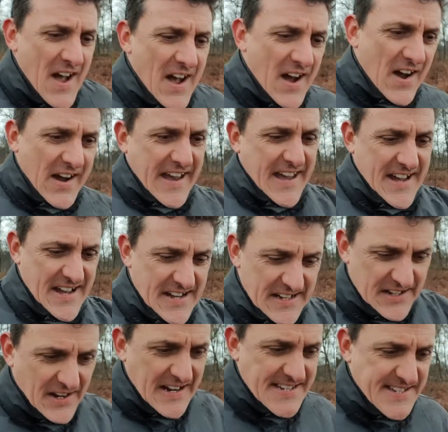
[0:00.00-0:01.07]
I
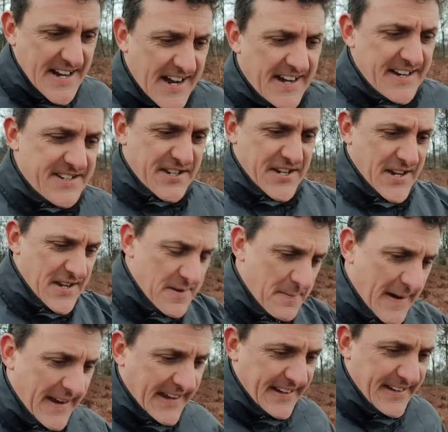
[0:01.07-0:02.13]
started
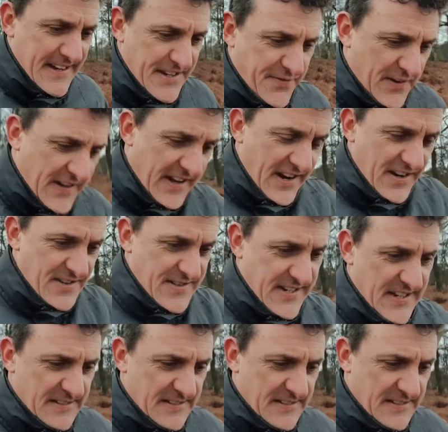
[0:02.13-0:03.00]
making these videos